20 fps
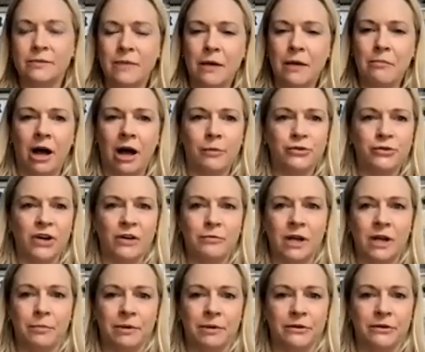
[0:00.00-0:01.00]
my mom drive
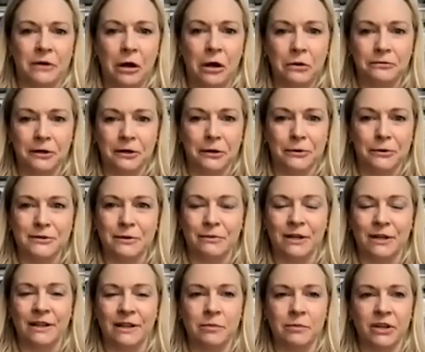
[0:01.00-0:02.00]
me up in a Volvo or
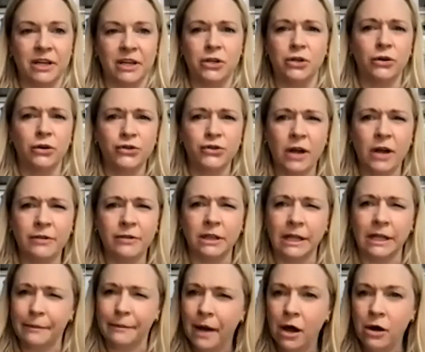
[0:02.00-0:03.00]
something, and they'd be like, "You don't drive a
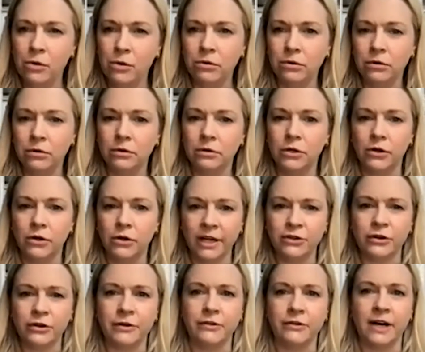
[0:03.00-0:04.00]
limo? You don't get
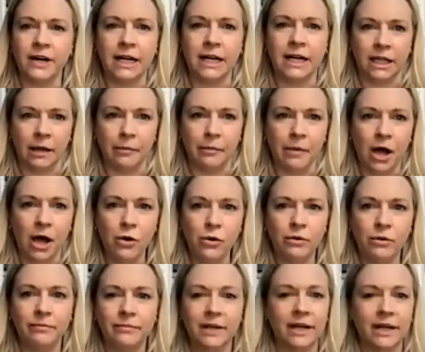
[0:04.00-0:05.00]
driven around in a limo?"
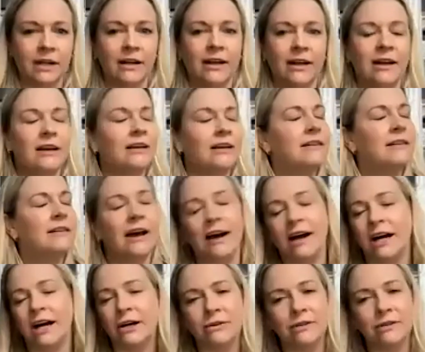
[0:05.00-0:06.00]
Like,
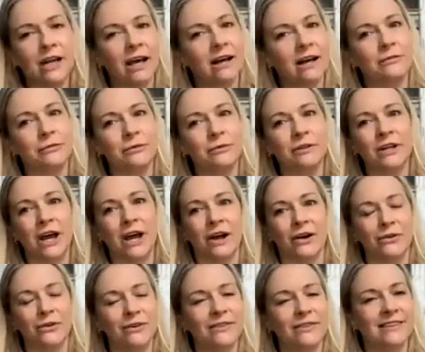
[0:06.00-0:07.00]
no,
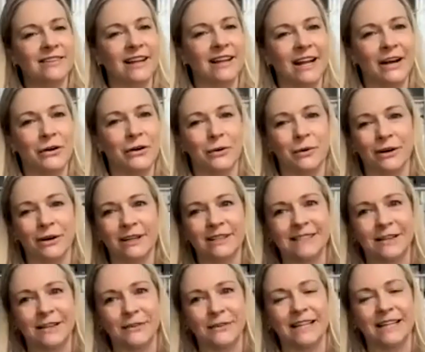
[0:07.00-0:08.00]
that's not how it works.
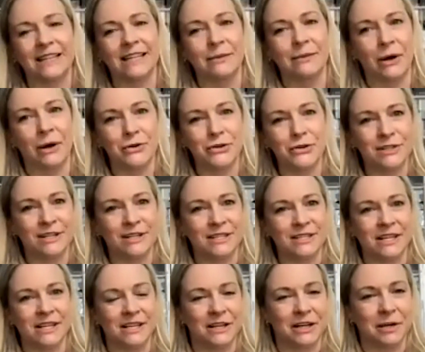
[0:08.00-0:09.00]
I don't get a limo just because I did a